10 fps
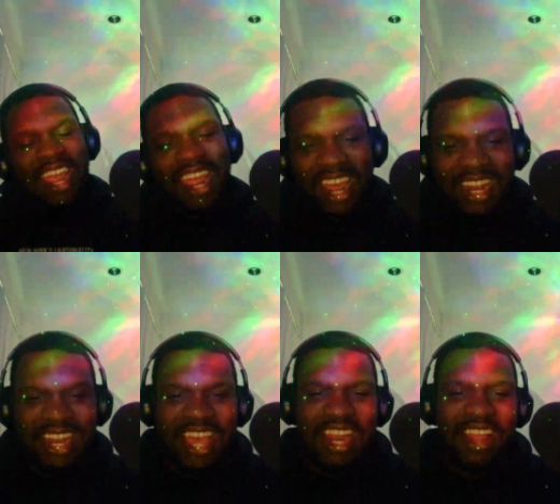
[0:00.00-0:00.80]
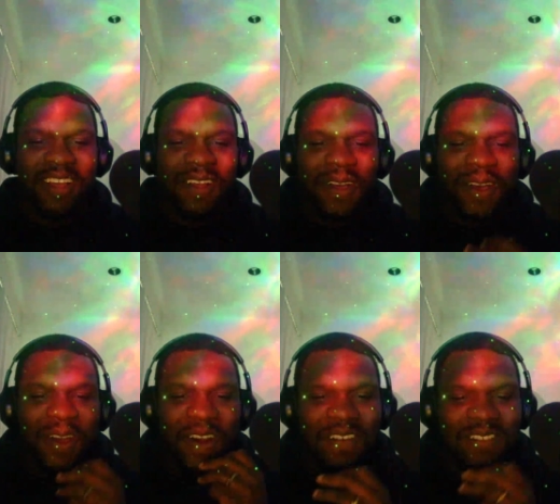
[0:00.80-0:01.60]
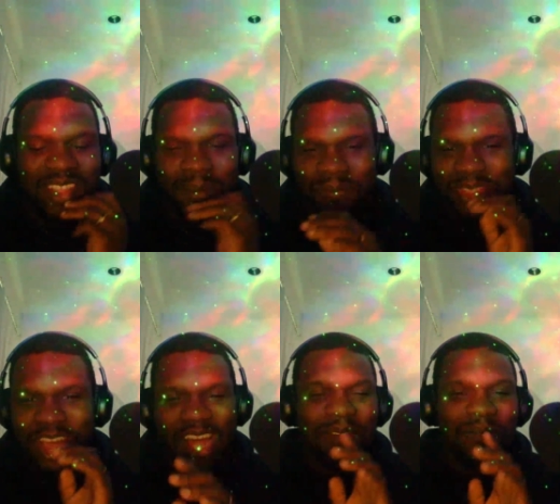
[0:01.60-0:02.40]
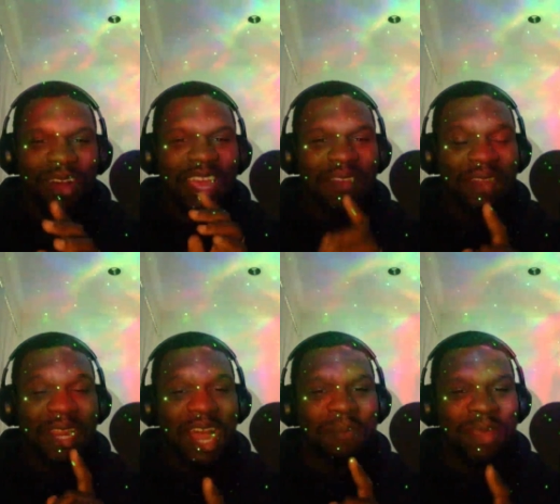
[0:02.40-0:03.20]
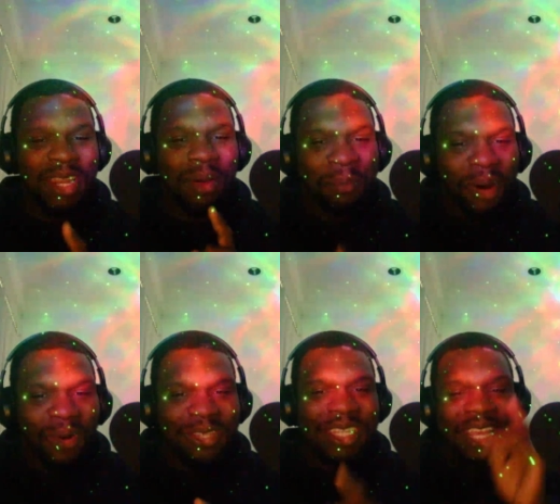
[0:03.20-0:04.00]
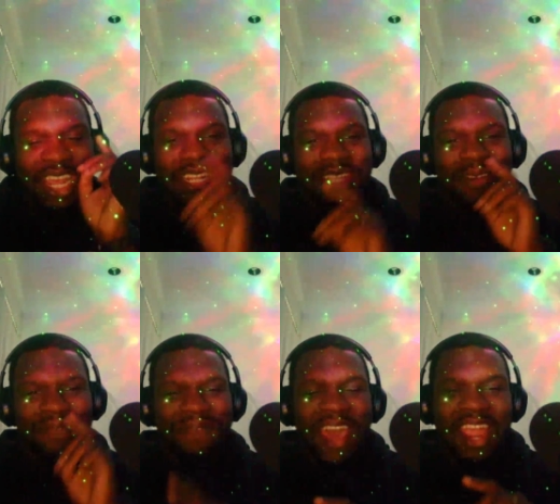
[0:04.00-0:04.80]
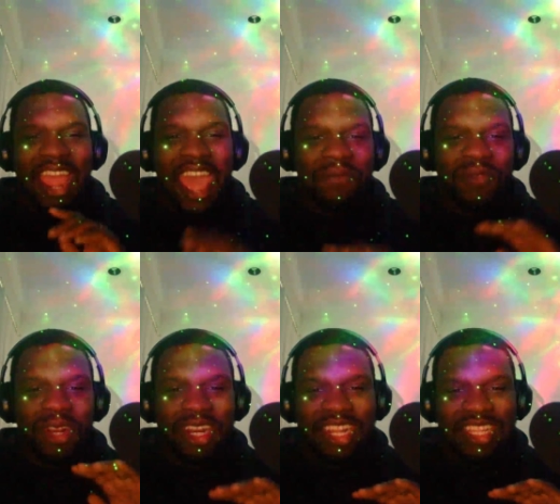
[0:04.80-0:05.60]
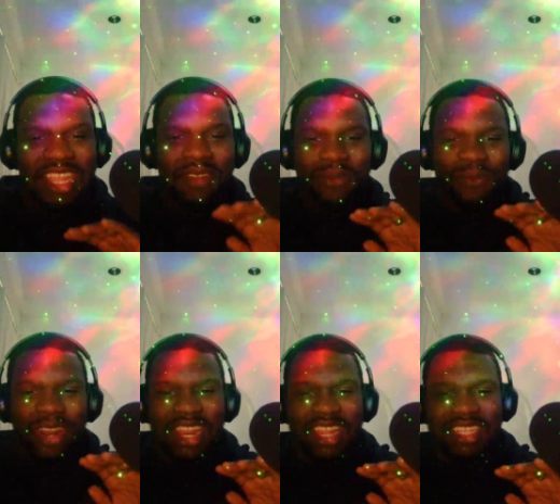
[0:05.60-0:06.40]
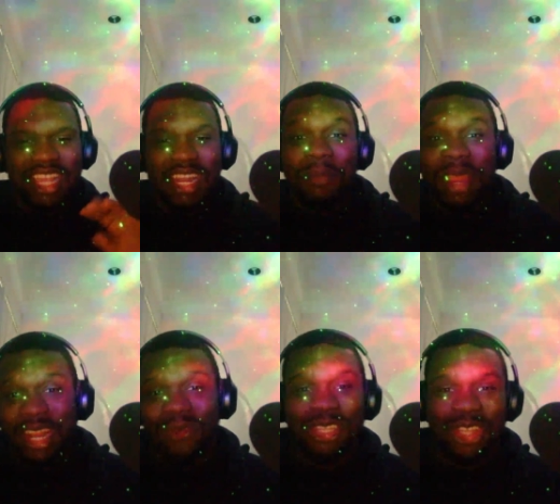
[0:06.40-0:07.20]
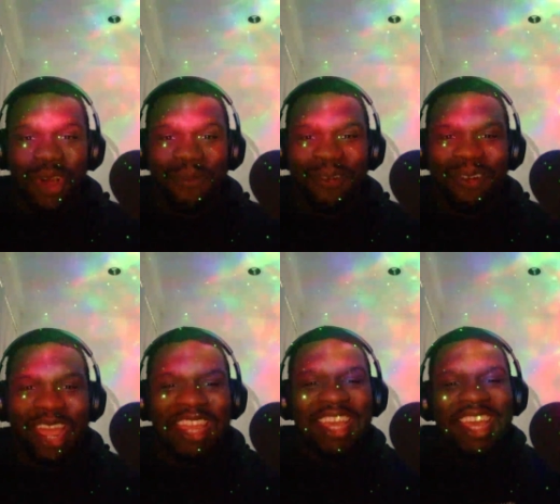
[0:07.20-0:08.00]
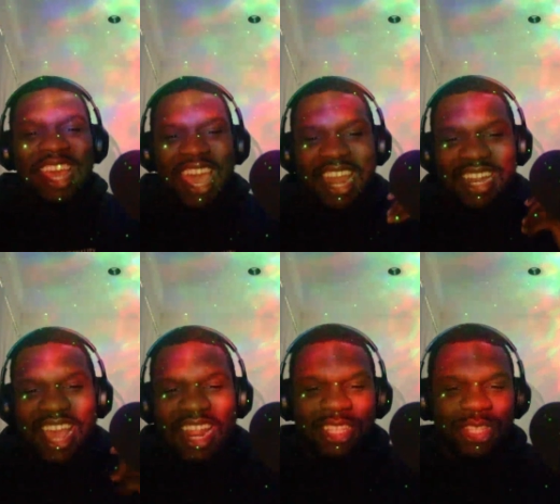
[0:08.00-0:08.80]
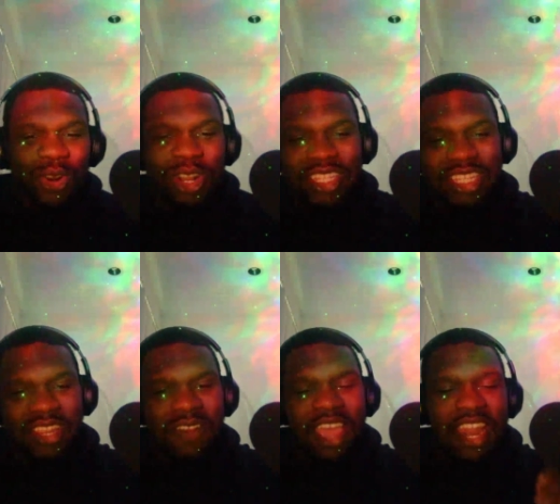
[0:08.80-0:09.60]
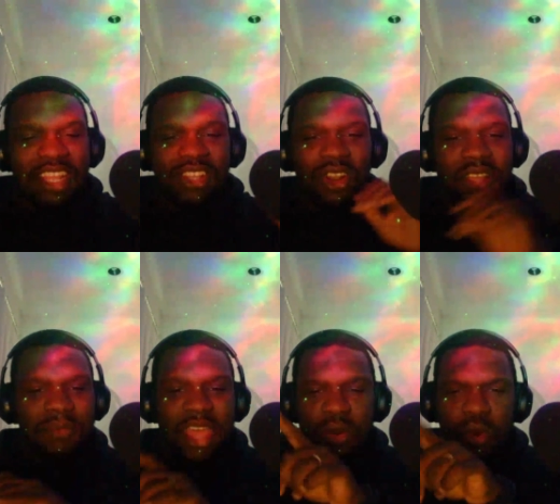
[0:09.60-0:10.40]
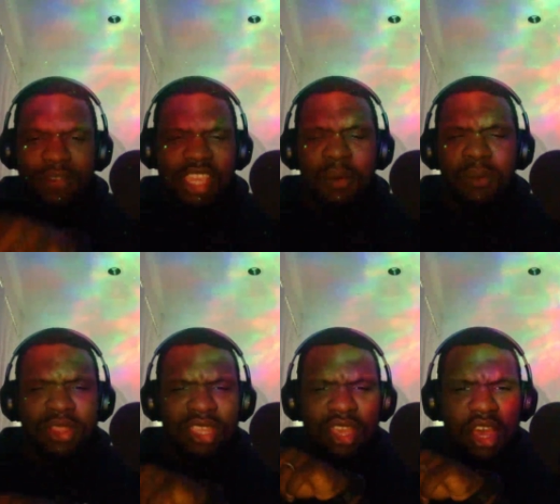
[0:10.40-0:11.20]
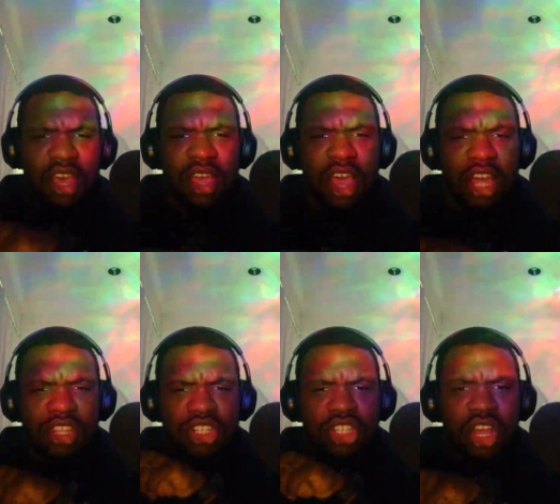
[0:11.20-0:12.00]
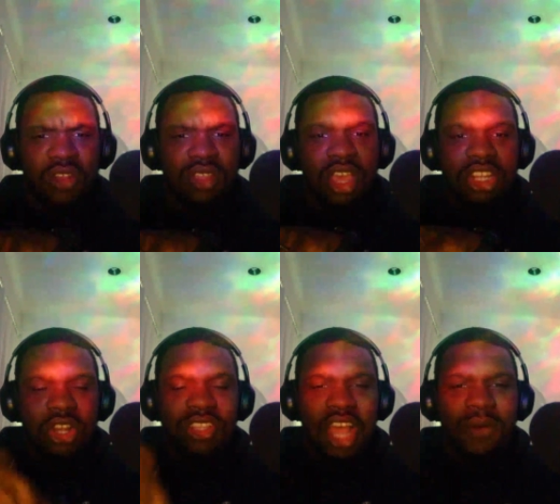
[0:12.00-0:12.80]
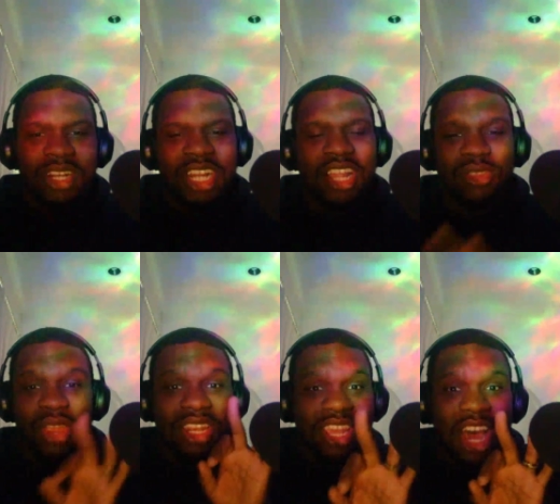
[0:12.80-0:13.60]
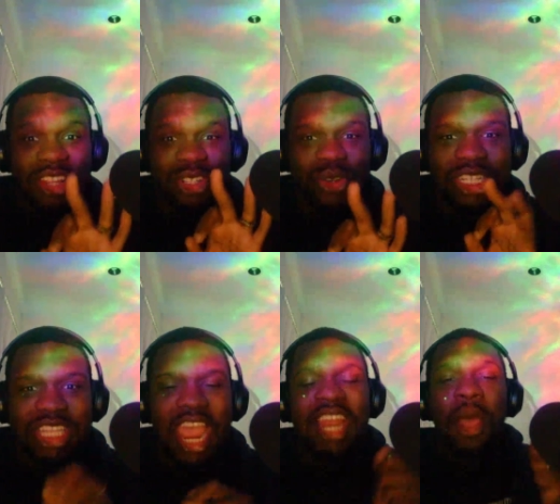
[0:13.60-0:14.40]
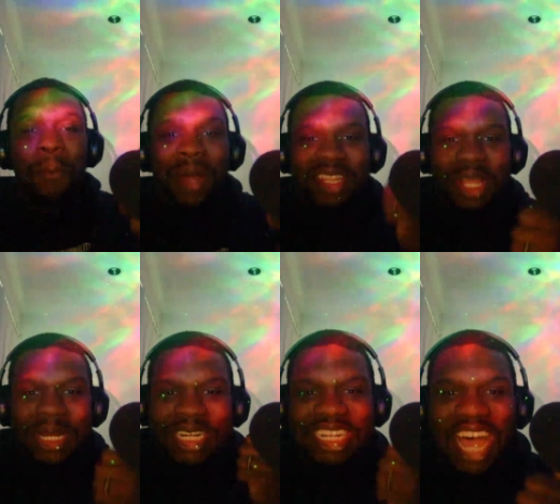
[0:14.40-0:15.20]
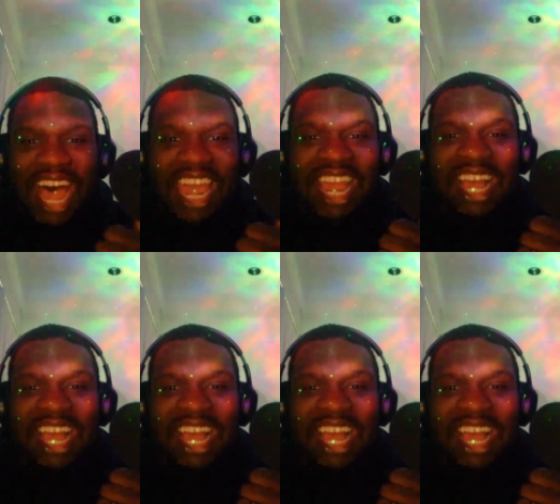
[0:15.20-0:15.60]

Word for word: And then the no, the what even got me the most is the fact after this when he said the meeting was over, right? And then as soon as he and he told them that whoever came up with the uh, other show shows, I want y'all three. The other three stayed, but the guy